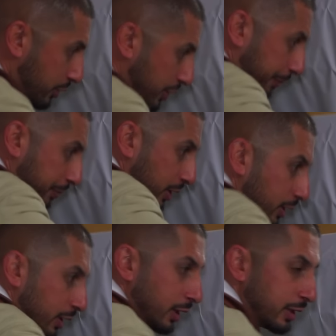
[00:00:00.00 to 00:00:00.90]
chipped
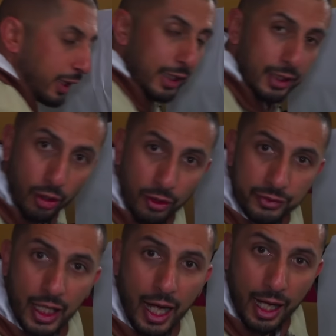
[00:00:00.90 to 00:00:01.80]
the inner of
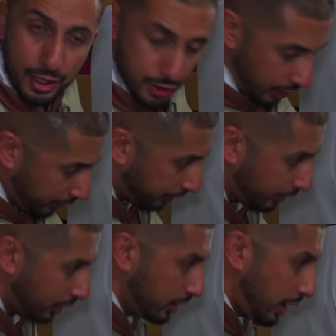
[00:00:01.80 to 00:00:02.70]
the arches,
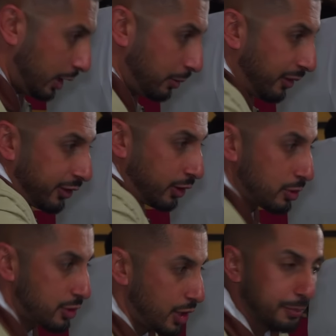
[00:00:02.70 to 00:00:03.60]
and we've
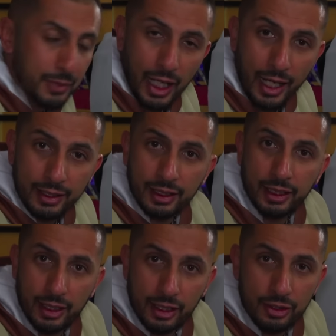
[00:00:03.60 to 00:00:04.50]
stone chipped the
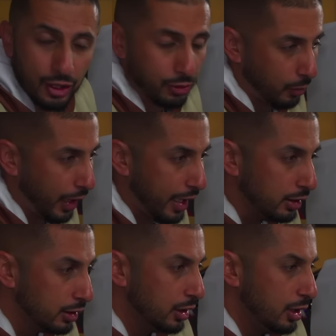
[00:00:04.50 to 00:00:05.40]
undercarriage as well,
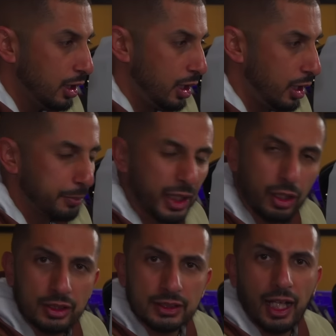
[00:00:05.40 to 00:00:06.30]

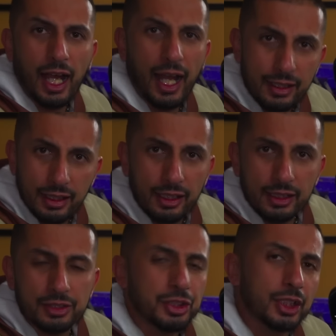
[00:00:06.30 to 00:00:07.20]
because the under
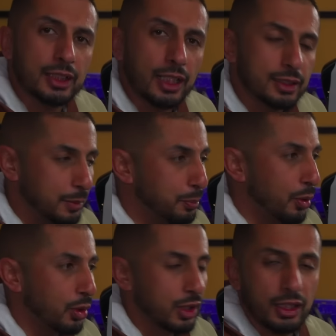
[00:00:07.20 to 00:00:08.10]
is just as
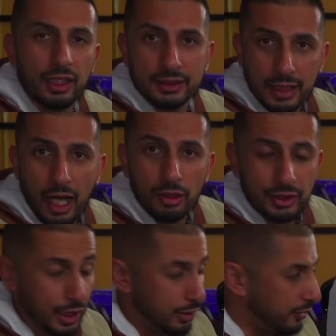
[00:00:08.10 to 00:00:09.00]
important as the
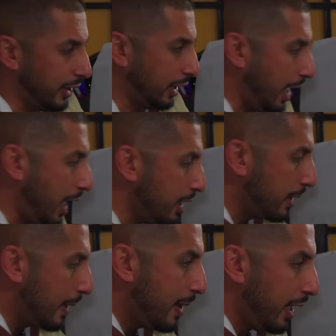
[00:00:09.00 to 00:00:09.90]
outside of the car.
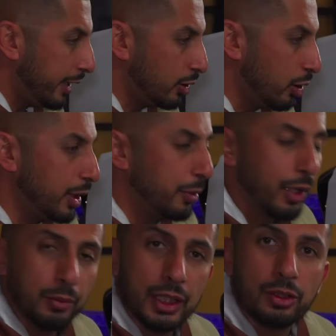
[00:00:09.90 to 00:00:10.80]
And normally
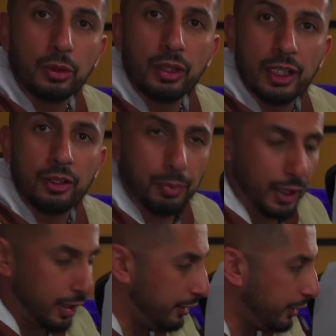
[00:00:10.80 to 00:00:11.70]
when we do
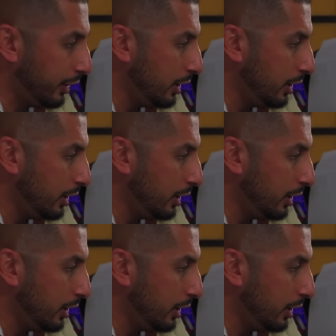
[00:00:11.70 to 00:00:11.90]
resprays,